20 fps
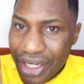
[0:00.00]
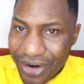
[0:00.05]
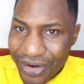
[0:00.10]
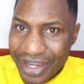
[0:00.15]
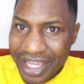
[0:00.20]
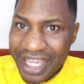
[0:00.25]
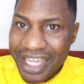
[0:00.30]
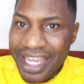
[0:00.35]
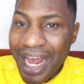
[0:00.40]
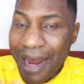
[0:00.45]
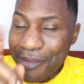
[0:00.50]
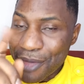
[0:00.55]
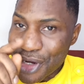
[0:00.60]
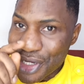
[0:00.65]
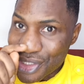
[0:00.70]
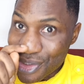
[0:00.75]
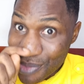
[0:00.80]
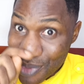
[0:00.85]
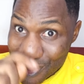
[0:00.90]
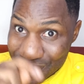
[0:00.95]
Okay, I'm
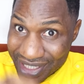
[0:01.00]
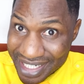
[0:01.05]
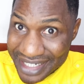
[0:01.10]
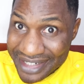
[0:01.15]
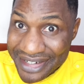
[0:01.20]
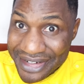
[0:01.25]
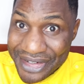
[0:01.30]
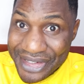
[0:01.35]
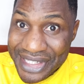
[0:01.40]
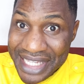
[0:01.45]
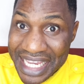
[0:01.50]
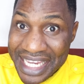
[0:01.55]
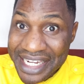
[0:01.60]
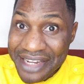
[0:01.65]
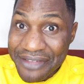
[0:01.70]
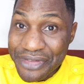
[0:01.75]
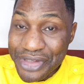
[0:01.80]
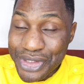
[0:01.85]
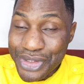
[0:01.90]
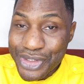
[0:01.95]
going to put details in
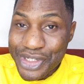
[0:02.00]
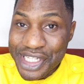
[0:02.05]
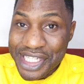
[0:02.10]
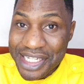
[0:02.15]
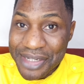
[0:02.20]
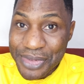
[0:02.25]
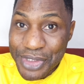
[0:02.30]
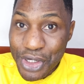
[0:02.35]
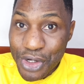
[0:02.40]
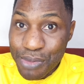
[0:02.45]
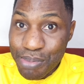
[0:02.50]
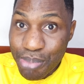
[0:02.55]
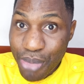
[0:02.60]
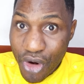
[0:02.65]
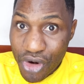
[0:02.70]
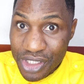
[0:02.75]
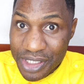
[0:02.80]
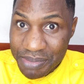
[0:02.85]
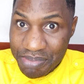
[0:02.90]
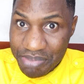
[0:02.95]
the video description
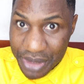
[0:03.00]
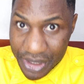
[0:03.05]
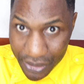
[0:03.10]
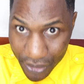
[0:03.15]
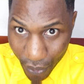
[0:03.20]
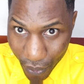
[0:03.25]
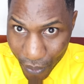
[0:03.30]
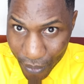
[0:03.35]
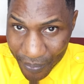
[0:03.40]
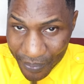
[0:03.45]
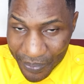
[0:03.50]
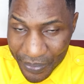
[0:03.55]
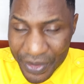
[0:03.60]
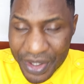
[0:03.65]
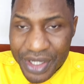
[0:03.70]
box below.